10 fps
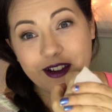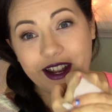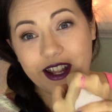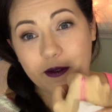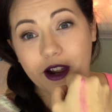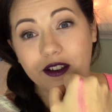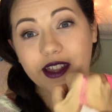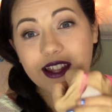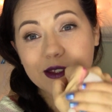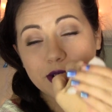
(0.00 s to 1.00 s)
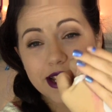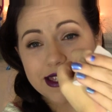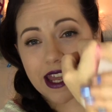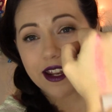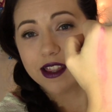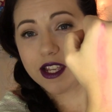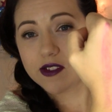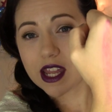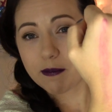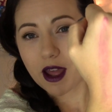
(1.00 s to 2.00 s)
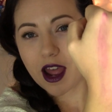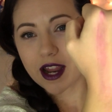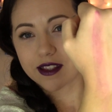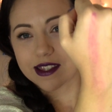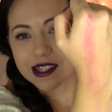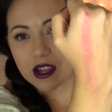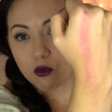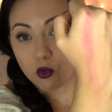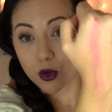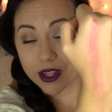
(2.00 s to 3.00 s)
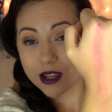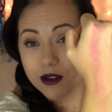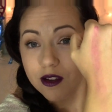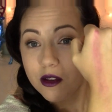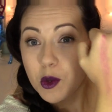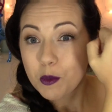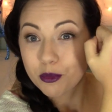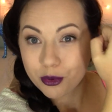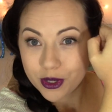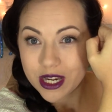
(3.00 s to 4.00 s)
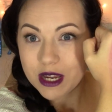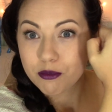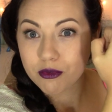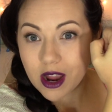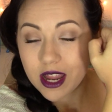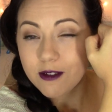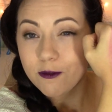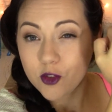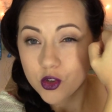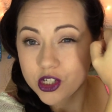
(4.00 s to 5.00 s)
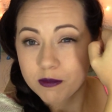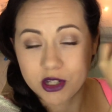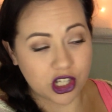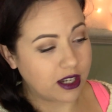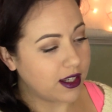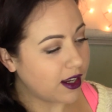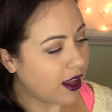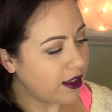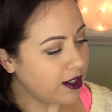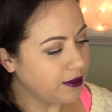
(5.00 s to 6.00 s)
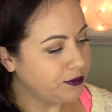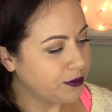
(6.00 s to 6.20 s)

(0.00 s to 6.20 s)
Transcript: going anywhere. And that's what I said. It leaves like behind this like really pretty bright fuchsia magenta color.